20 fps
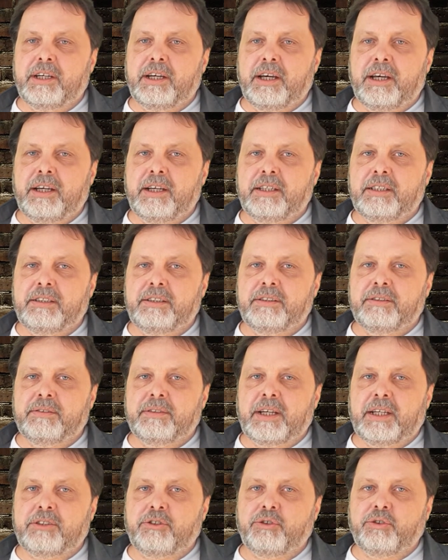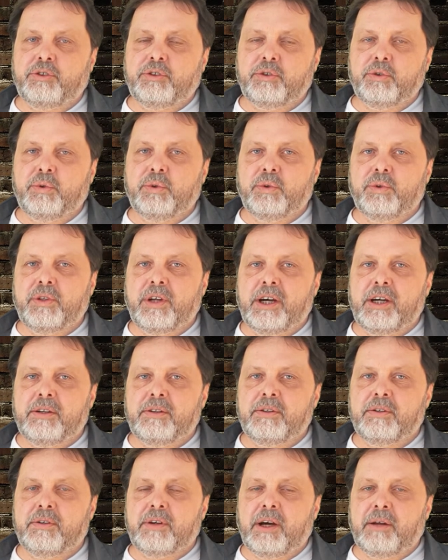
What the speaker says: and that you saw that